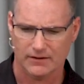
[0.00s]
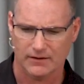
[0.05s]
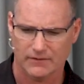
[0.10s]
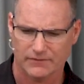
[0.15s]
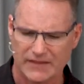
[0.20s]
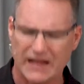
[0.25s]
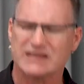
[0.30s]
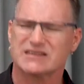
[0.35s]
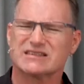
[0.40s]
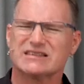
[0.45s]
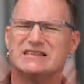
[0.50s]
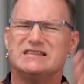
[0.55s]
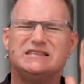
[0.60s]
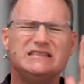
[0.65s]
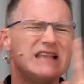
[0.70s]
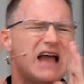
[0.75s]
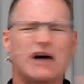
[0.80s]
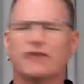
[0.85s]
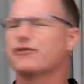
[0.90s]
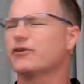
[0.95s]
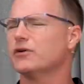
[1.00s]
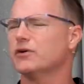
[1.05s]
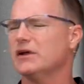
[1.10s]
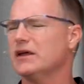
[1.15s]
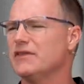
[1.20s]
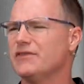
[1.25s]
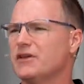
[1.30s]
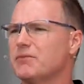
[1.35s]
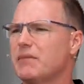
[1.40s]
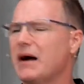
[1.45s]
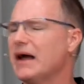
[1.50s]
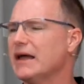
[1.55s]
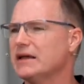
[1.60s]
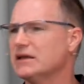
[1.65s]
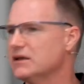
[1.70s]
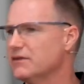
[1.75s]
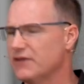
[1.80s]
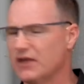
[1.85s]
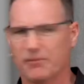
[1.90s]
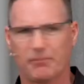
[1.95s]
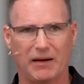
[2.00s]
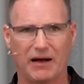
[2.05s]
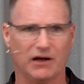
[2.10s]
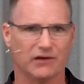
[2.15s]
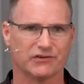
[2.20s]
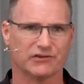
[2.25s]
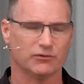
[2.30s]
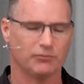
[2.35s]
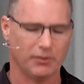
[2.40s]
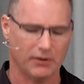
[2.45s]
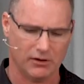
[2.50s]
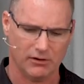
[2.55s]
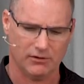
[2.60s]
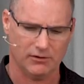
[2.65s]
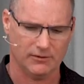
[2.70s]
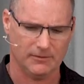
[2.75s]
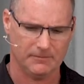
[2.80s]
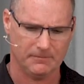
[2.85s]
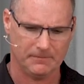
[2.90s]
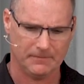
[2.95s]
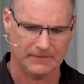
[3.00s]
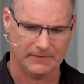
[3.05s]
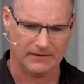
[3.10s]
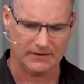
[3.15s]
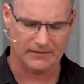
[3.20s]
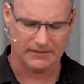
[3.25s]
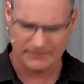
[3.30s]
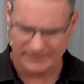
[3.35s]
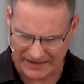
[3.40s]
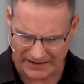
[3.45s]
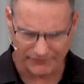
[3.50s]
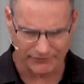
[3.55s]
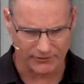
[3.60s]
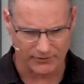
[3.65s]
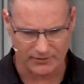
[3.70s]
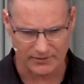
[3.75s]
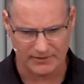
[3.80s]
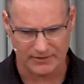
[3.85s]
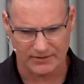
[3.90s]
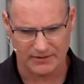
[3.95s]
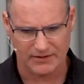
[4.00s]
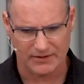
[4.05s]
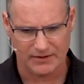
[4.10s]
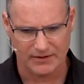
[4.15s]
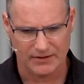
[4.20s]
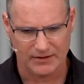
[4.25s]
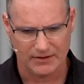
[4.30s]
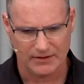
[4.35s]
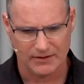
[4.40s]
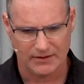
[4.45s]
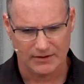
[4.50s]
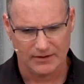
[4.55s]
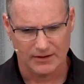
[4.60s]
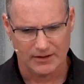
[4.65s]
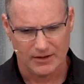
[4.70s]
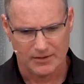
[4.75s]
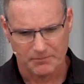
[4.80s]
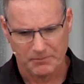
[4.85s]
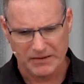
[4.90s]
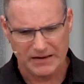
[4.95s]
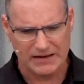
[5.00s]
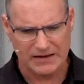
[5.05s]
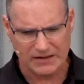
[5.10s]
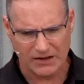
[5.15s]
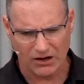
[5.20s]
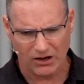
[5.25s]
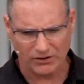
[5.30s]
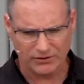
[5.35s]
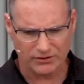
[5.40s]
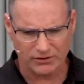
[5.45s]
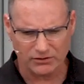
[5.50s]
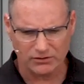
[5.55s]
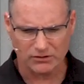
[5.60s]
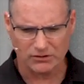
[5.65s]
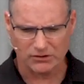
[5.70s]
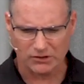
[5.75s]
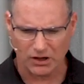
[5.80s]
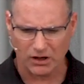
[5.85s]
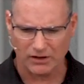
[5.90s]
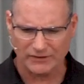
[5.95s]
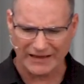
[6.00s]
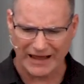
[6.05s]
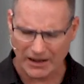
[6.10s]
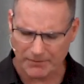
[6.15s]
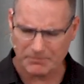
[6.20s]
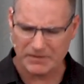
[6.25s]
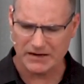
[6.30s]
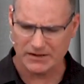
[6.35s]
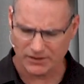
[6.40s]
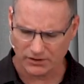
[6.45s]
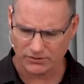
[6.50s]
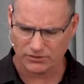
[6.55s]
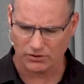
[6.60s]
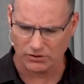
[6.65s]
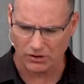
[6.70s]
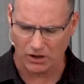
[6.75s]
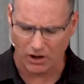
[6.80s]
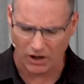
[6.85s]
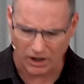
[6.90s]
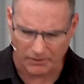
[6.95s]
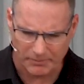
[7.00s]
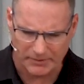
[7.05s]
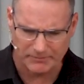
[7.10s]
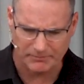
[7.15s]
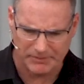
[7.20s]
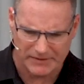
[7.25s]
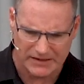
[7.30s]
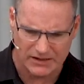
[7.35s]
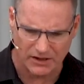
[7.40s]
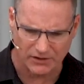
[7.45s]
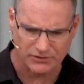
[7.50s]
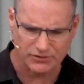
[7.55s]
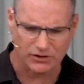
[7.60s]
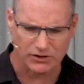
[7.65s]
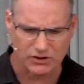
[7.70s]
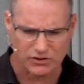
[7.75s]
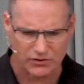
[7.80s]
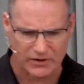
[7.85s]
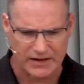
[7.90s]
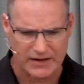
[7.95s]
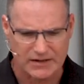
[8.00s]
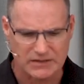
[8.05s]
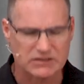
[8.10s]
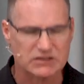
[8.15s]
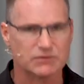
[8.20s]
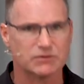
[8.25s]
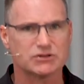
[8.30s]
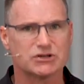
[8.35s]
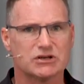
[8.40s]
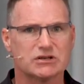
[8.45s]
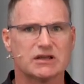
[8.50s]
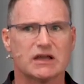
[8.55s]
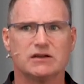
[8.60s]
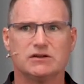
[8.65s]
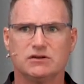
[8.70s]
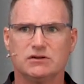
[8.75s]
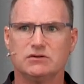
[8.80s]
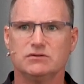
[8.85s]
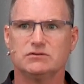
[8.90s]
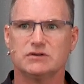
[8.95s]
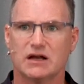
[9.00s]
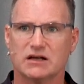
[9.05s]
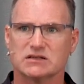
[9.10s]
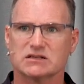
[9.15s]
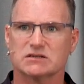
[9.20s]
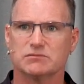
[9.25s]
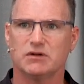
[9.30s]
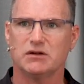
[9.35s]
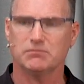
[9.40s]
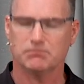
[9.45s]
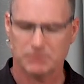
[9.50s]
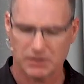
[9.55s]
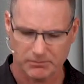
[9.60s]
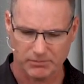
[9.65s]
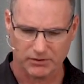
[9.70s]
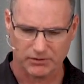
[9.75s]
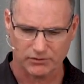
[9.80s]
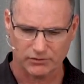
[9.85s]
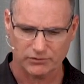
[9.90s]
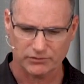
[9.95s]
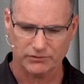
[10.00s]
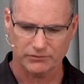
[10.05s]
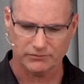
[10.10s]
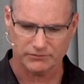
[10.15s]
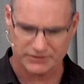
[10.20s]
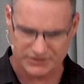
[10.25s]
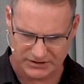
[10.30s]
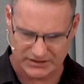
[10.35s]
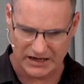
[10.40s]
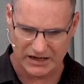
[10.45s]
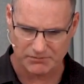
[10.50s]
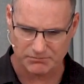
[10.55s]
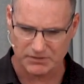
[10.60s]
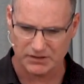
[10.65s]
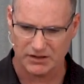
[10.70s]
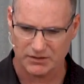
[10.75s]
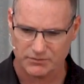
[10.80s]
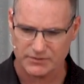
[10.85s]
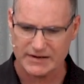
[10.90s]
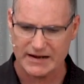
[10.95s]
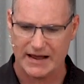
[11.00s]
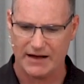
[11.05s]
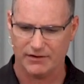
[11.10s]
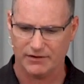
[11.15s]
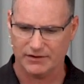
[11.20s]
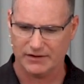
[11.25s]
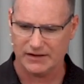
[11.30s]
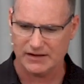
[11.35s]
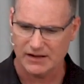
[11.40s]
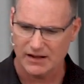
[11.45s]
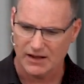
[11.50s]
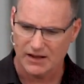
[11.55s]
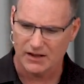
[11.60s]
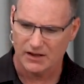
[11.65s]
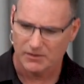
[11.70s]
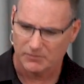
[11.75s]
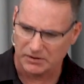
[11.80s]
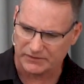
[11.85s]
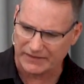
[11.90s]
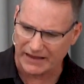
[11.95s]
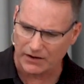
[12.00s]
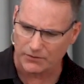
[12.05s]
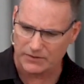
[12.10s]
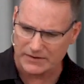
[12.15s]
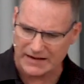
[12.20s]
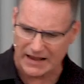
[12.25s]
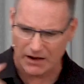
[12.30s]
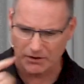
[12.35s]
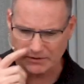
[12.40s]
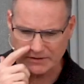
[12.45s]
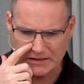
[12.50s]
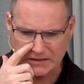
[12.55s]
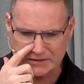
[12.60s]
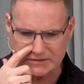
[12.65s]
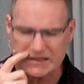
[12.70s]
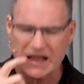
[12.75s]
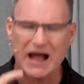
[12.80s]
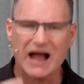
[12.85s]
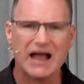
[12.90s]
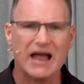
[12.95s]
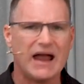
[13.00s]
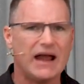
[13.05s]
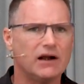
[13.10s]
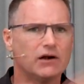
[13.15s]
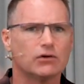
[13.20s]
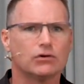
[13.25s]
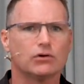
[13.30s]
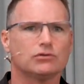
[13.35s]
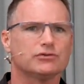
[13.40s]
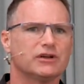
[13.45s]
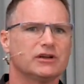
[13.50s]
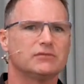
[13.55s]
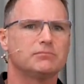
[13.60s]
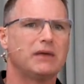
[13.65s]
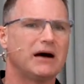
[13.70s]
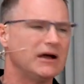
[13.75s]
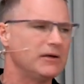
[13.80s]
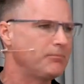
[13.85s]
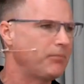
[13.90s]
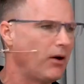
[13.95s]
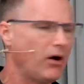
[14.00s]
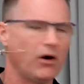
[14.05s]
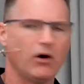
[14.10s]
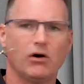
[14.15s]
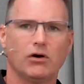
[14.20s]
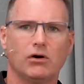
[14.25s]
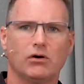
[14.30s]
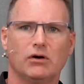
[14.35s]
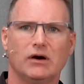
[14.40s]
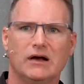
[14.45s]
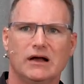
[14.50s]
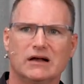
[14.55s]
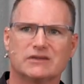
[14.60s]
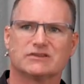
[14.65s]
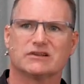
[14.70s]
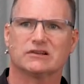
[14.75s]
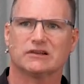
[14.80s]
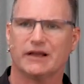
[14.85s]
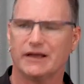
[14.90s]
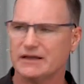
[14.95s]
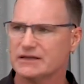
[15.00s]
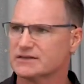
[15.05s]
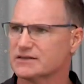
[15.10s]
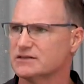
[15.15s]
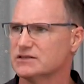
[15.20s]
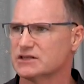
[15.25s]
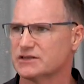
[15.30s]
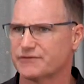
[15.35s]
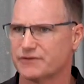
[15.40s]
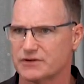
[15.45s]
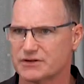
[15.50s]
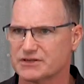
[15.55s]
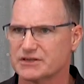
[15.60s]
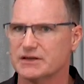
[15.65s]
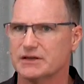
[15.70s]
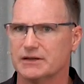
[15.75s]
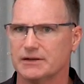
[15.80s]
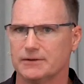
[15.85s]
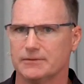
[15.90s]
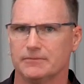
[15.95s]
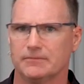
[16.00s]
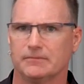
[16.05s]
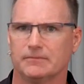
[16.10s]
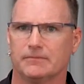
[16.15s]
That's never in the mind of the Apostle Paul. Never being under law, not being under law, but being under grace, which is a New Testament biblical statement and reality, but that reality is not heralded by Paul as a license for sin.